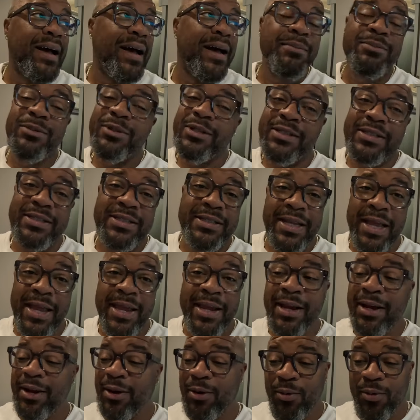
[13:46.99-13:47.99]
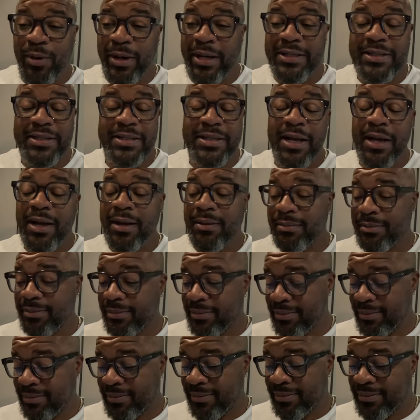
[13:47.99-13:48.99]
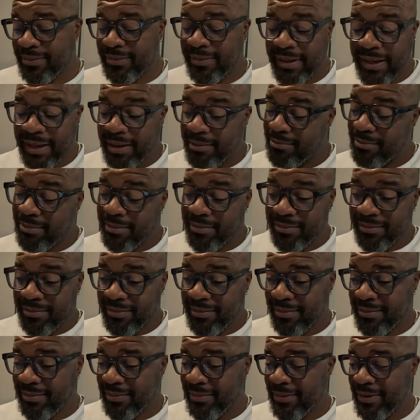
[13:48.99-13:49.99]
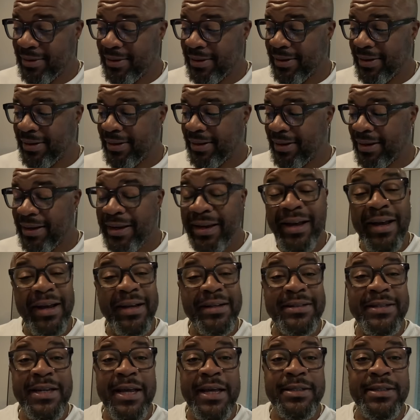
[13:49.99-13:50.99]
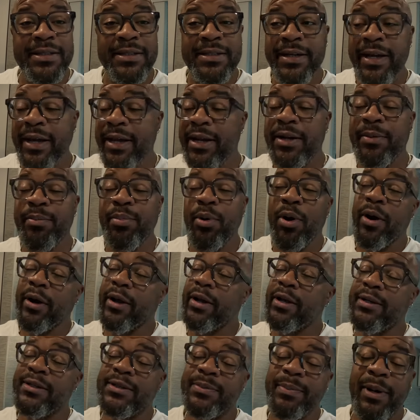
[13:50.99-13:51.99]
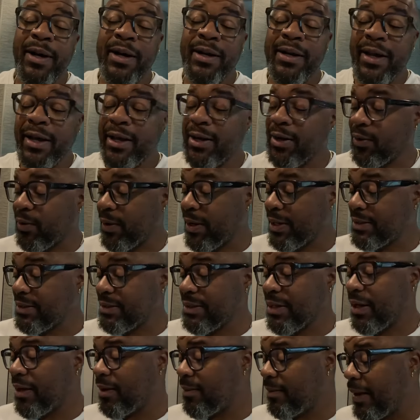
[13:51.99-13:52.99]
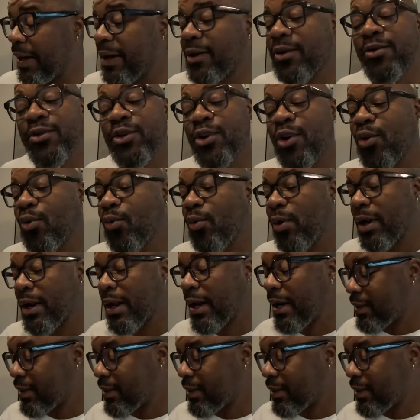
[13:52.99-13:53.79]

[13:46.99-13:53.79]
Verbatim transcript: I'm just staying at a rest stop. I'm a designated parking spot at a rest stop. I don't know what